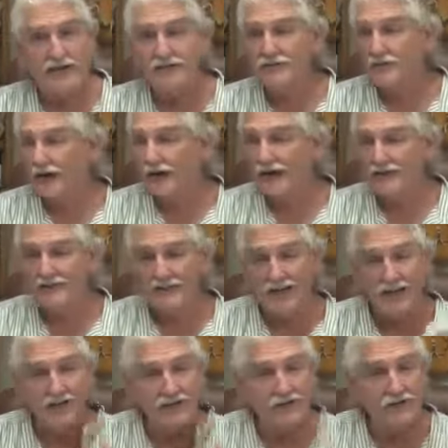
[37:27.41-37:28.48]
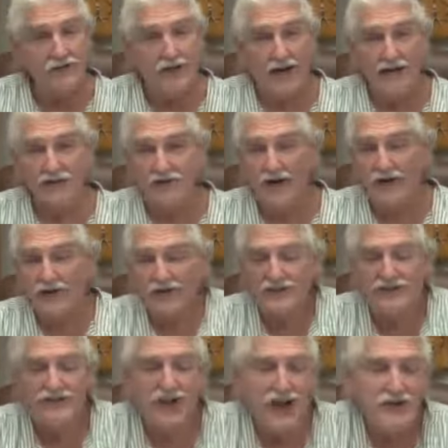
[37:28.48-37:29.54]
That's why I say to you guys, try to
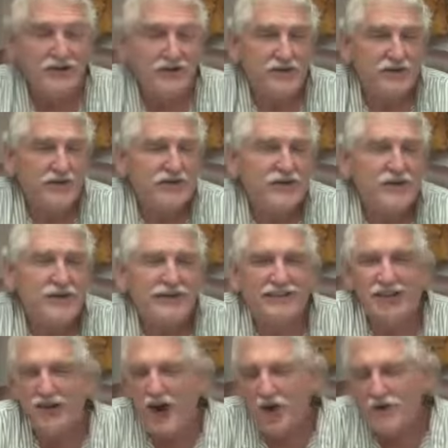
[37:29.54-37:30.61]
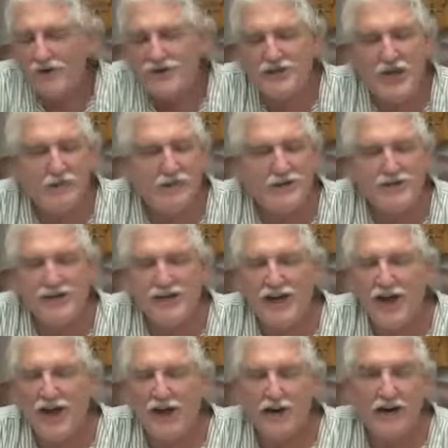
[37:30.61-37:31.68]
excite you to do it and to go as deep as you
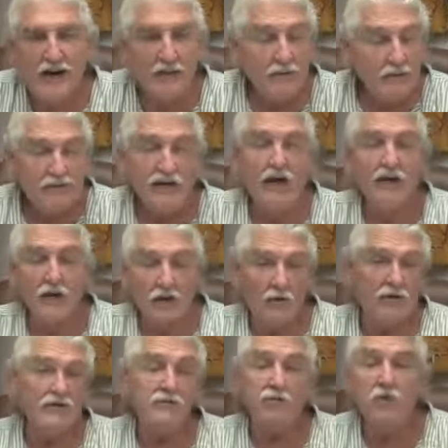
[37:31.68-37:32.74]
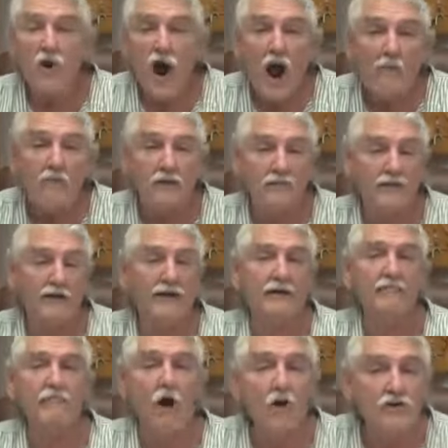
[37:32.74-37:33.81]
can, because I know what's probably,
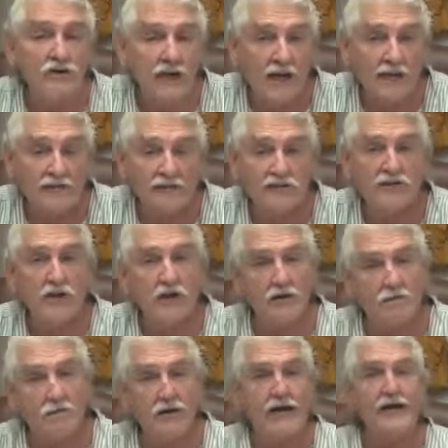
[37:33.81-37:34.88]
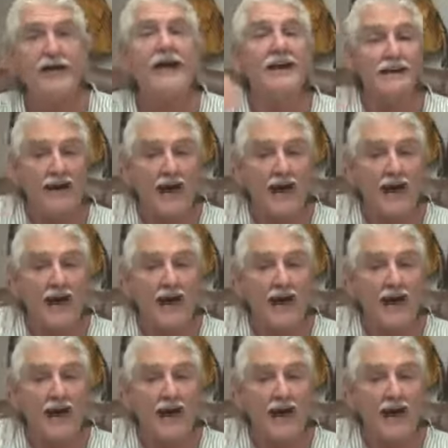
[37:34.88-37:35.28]
in most cases, going to be